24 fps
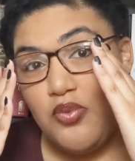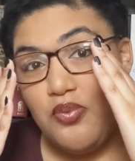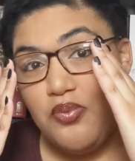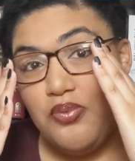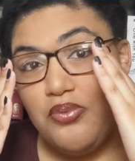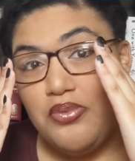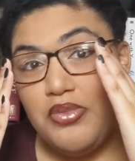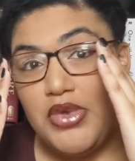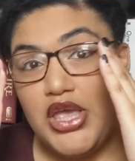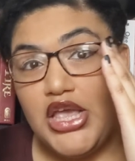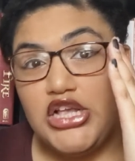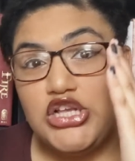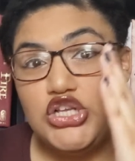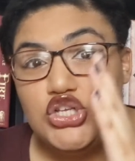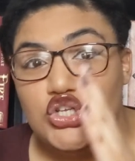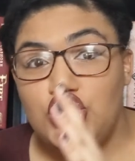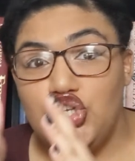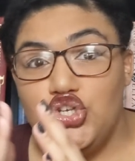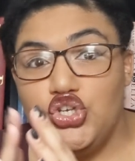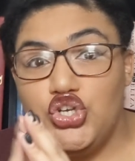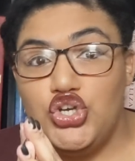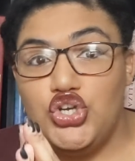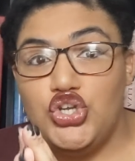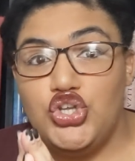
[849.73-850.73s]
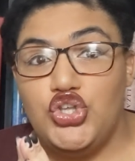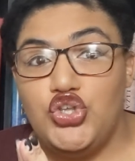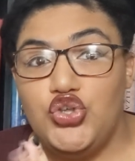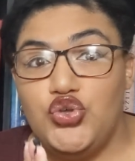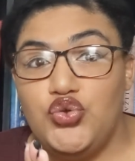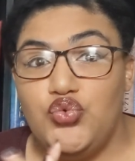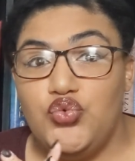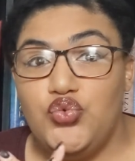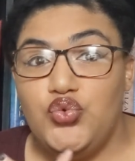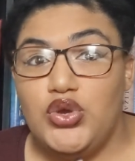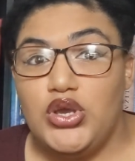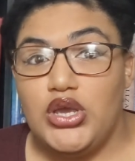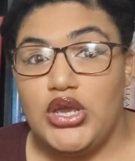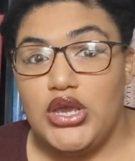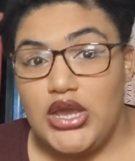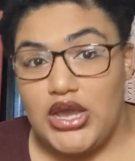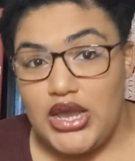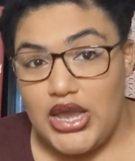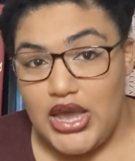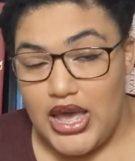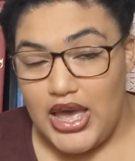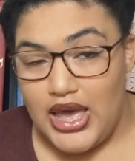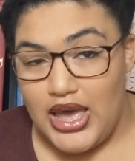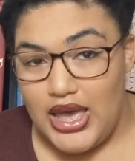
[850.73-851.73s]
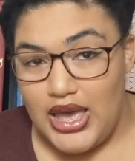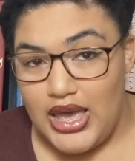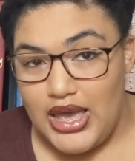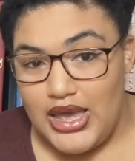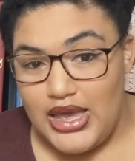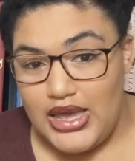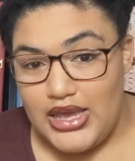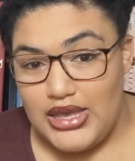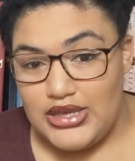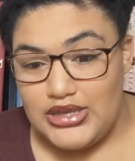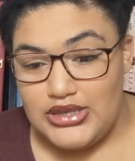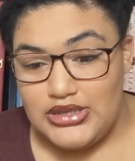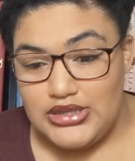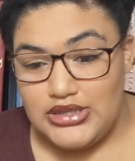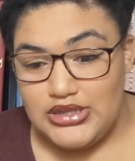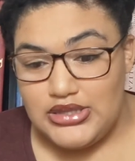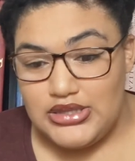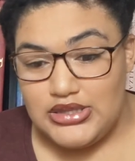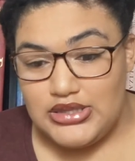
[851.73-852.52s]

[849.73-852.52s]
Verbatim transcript: Make sure you guys